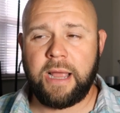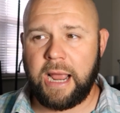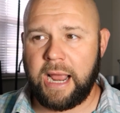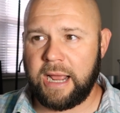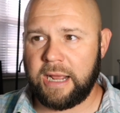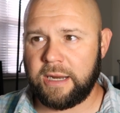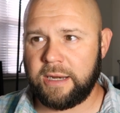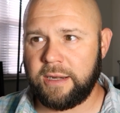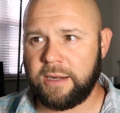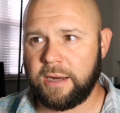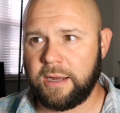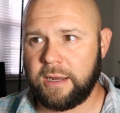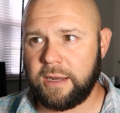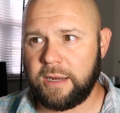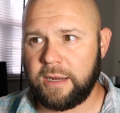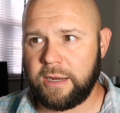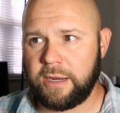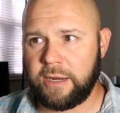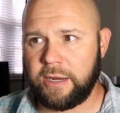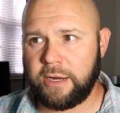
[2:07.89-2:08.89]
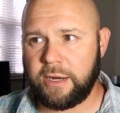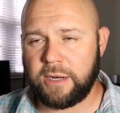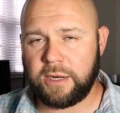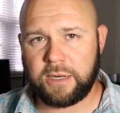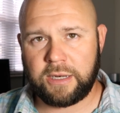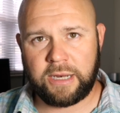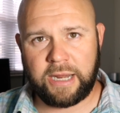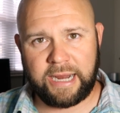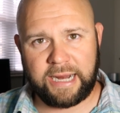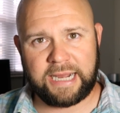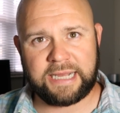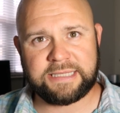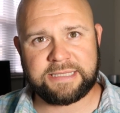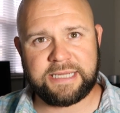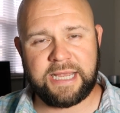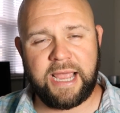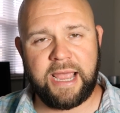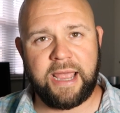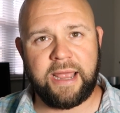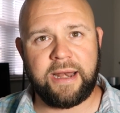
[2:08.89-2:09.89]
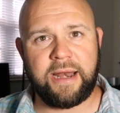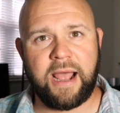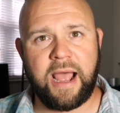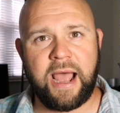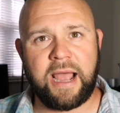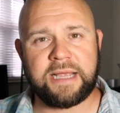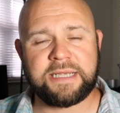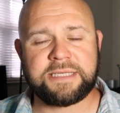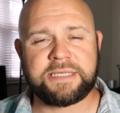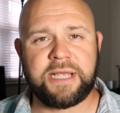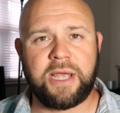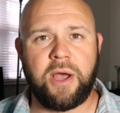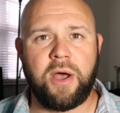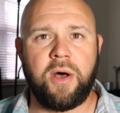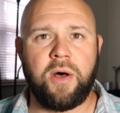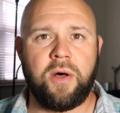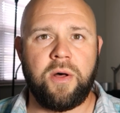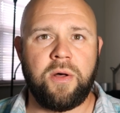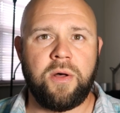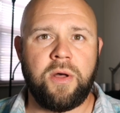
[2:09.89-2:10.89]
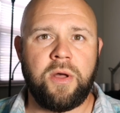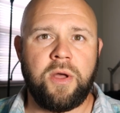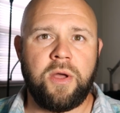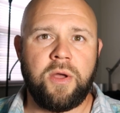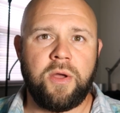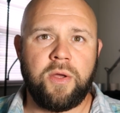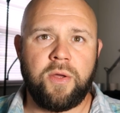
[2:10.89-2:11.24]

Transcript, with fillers: And like I said, I sell